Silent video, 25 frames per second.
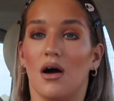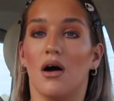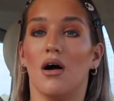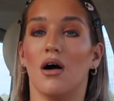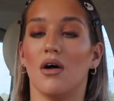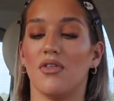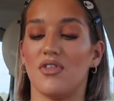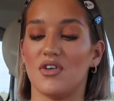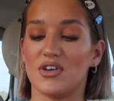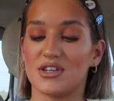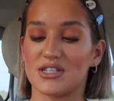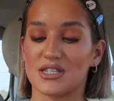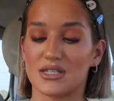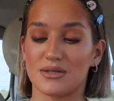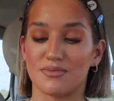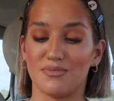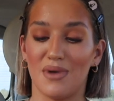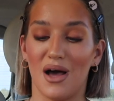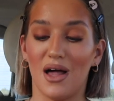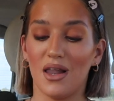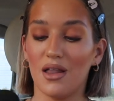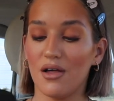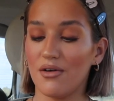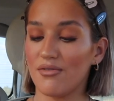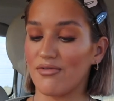Oh, the
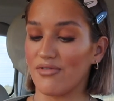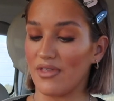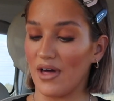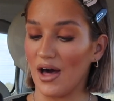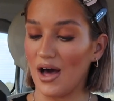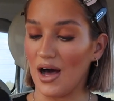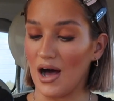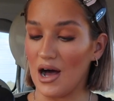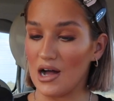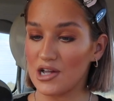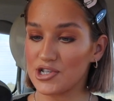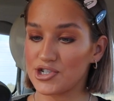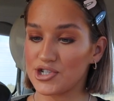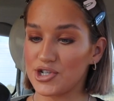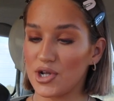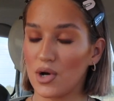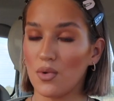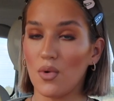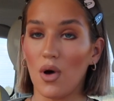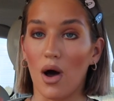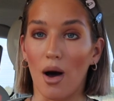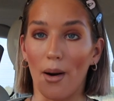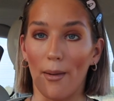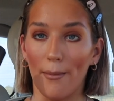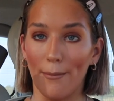smell of that. Do you
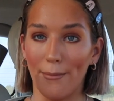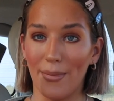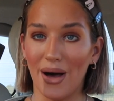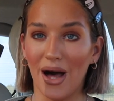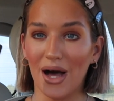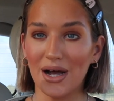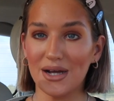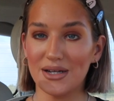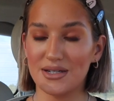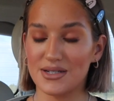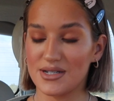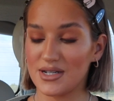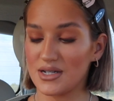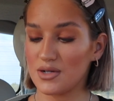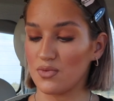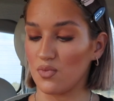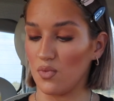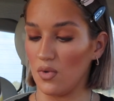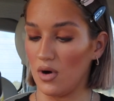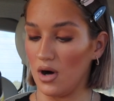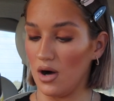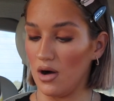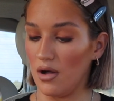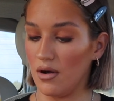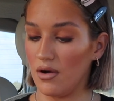know what? MAC did
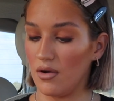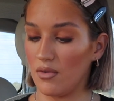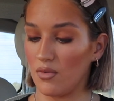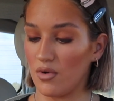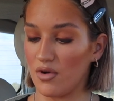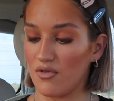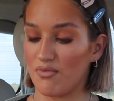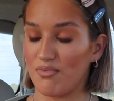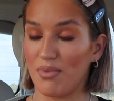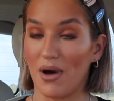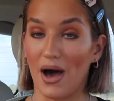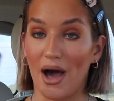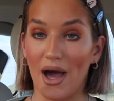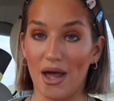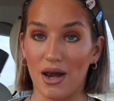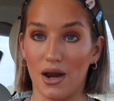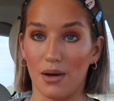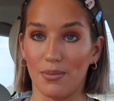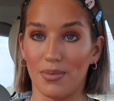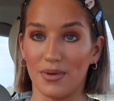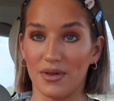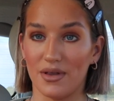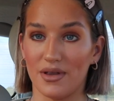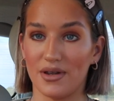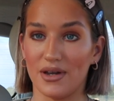one with
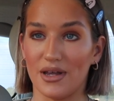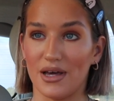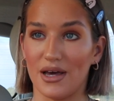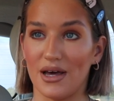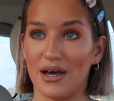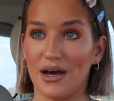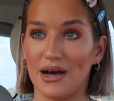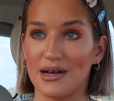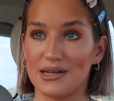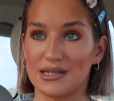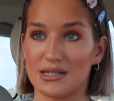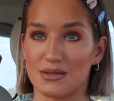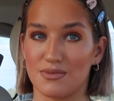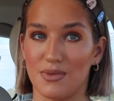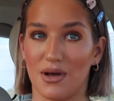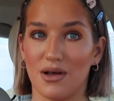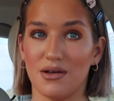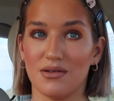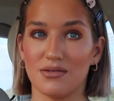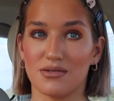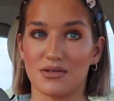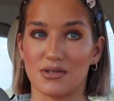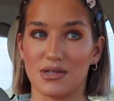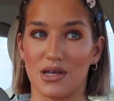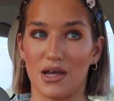pineapple in it. I
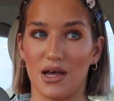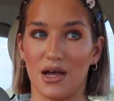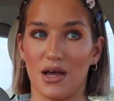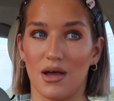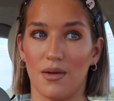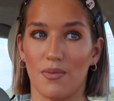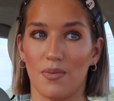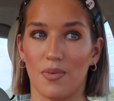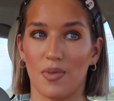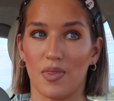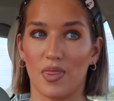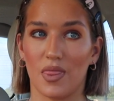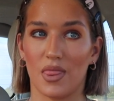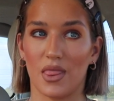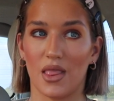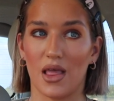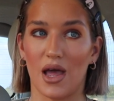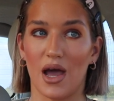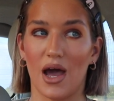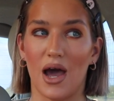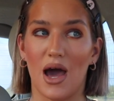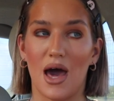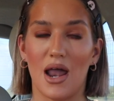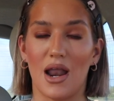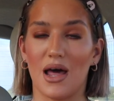smelled it and
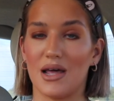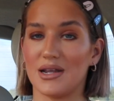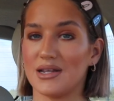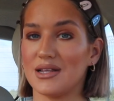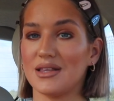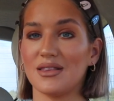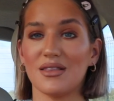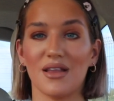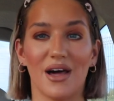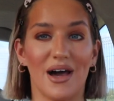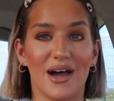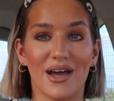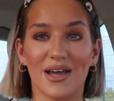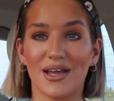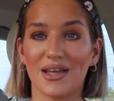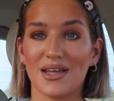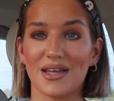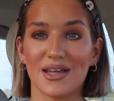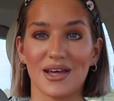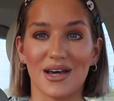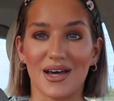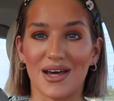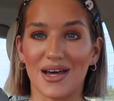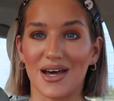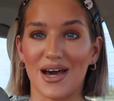I didn't
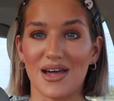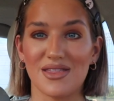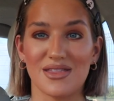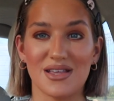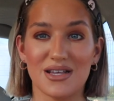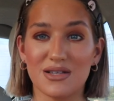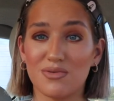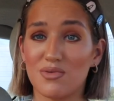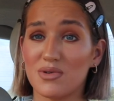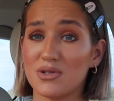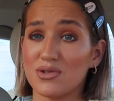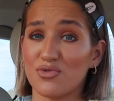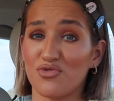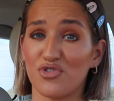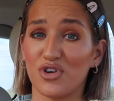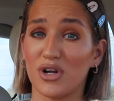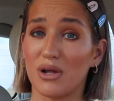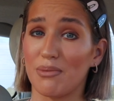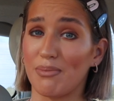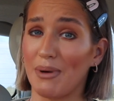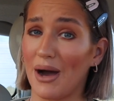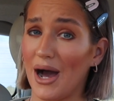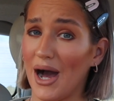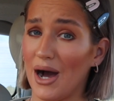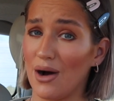like it. And this one's
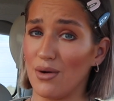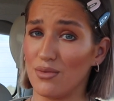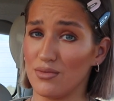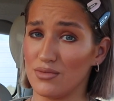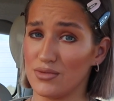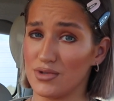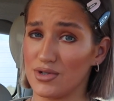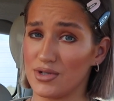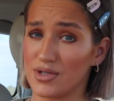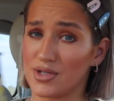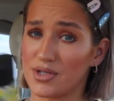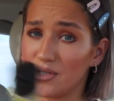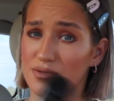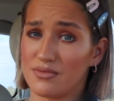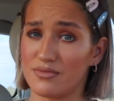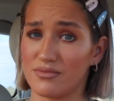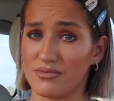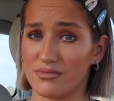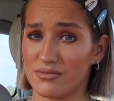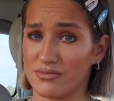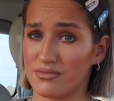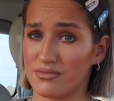£3.